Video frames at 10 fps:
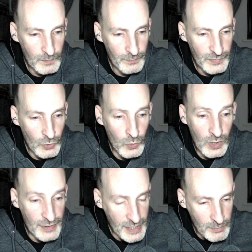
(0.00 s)

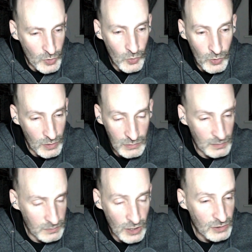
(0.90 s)
ORM or
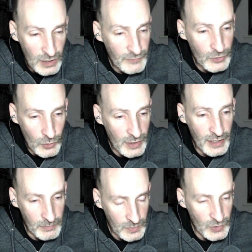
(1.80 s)
not even
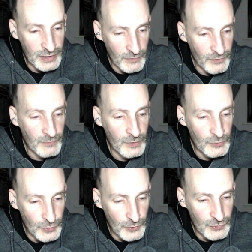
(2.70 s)
ORM, right? If you
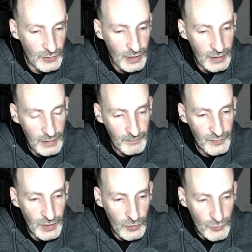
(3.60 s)
use
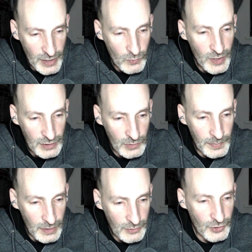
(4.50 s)
the correct way to
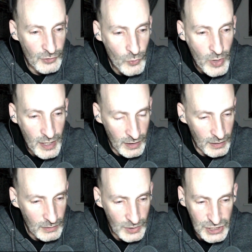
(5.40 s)
build your query,
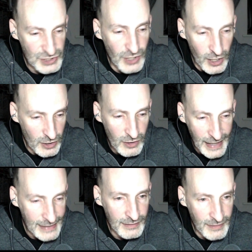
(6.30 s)
which is not
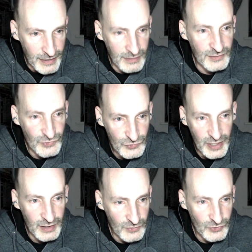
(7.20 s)
concatenating
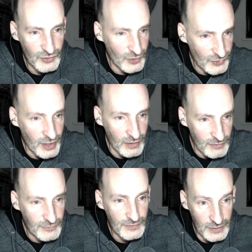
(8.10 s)
strings
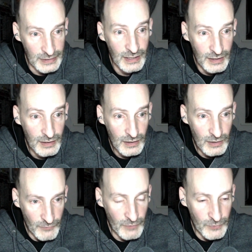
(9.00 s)
yourself, right?
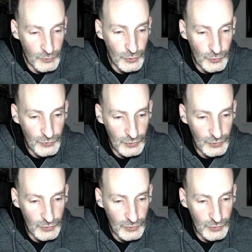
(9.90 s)
If you use